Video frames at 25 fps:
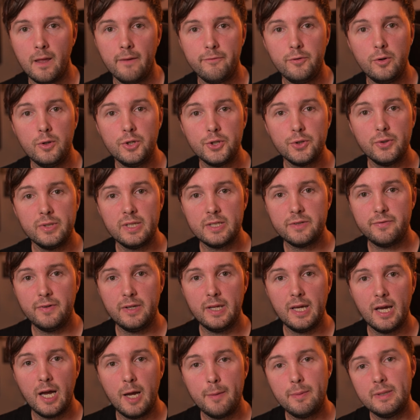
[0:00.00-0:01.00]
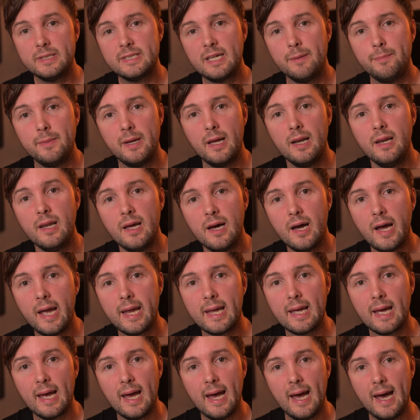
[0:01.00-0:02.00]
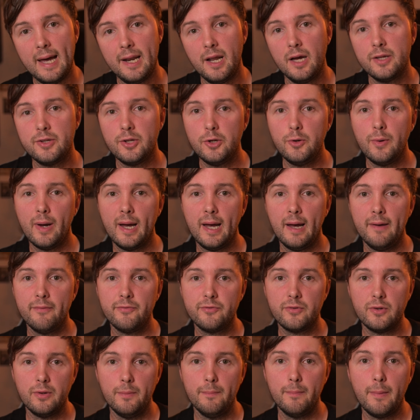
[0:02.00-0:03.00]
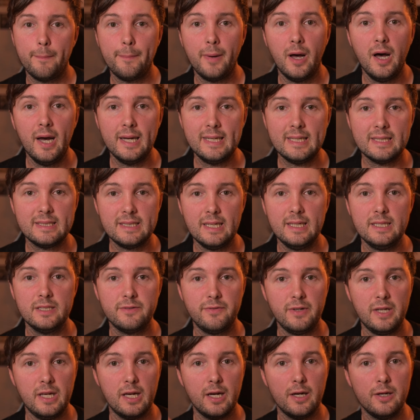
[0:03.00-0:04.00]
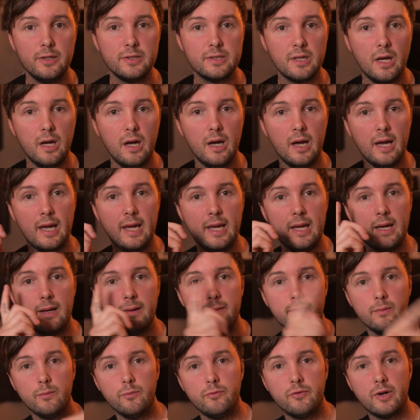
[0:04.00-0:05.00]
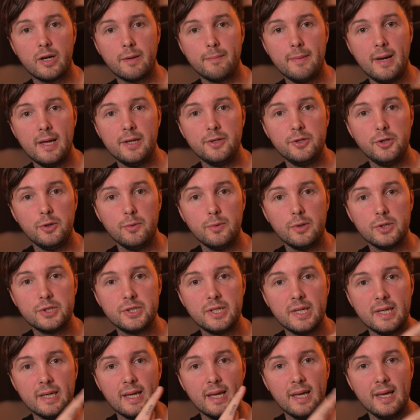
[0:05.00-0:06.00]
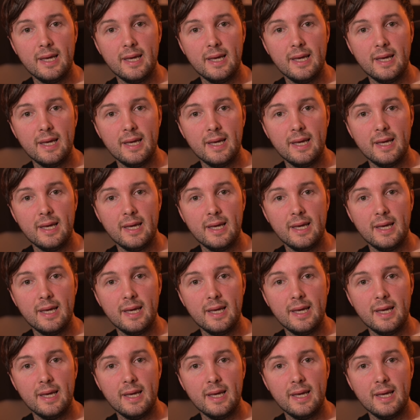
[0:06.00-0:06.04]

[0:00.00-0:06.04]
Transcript: If you enjoyed this video, please give me a like, and I do have some behind the scenes videos I recommend you watching